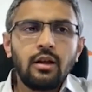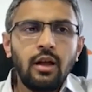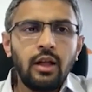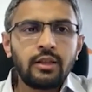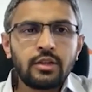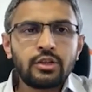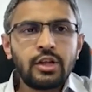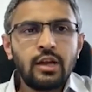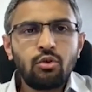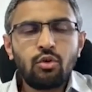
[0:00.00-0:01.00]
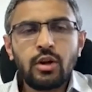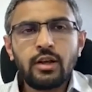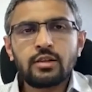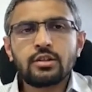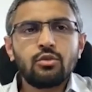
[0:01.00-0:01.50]
other
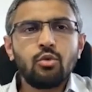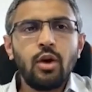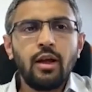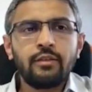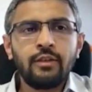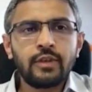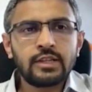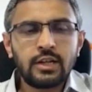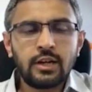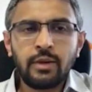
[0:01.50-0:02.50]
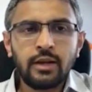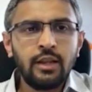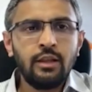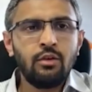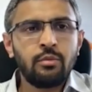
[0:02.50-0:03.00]
shareholders who have invested
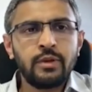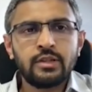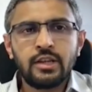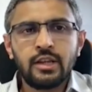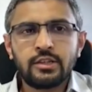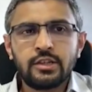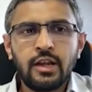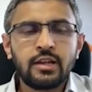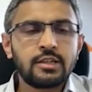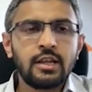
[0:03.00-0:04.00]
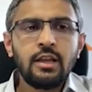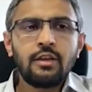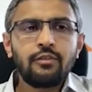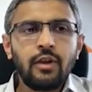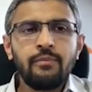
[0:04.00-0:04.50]
money or purchased shares
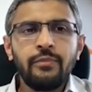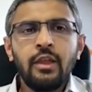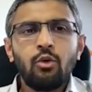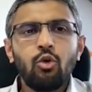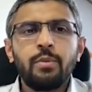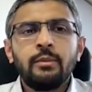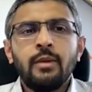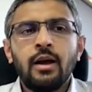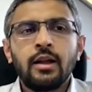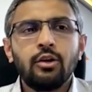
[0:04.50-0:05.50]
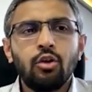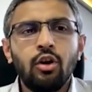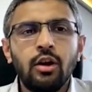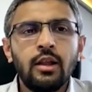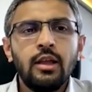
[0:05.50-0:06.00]
from open market
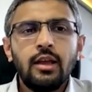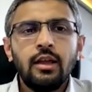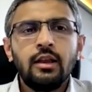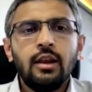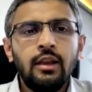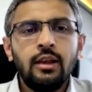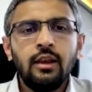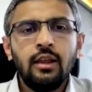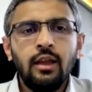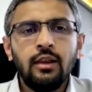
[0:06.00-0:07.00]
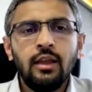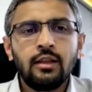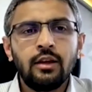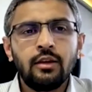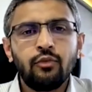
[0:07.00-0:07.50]
or in any
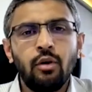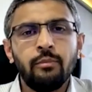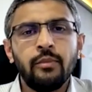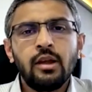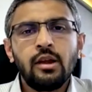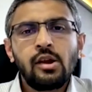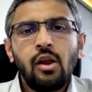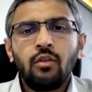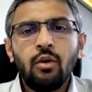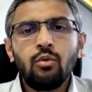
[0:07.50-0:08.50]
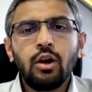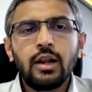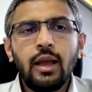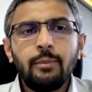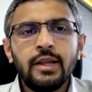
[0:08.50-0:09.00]
other form. Now,
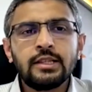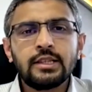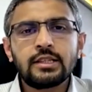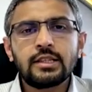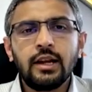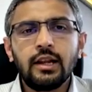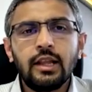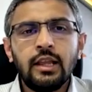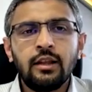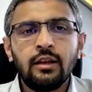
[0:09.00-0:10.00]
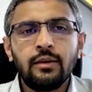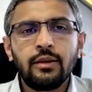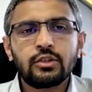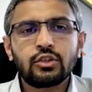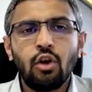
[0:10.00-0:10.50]
what happens is that in
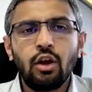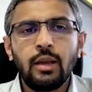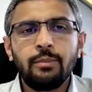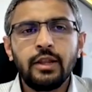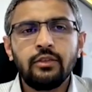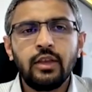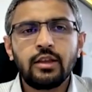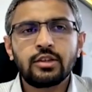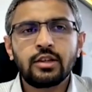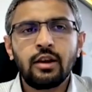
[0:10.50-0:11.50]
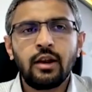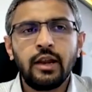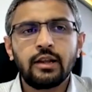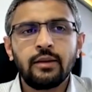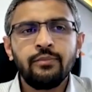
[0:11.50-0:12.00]
a stock appreciation
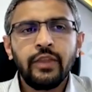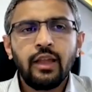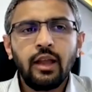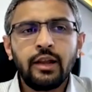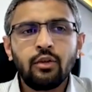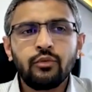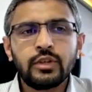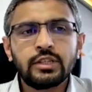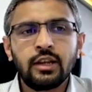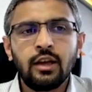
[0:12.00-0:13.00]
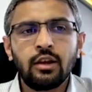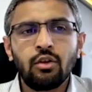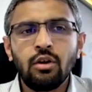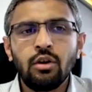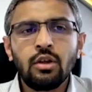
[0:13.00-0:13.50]
right kind of a
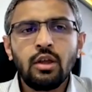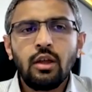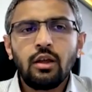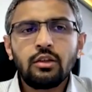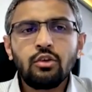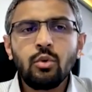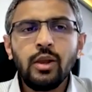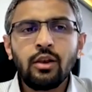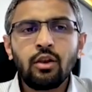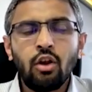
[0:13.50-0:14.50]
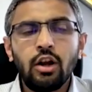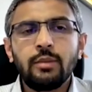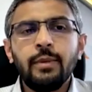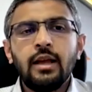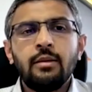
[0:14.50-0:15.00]
scenario, you will
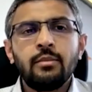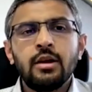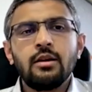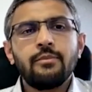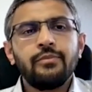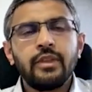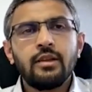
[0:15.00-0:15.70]
not become a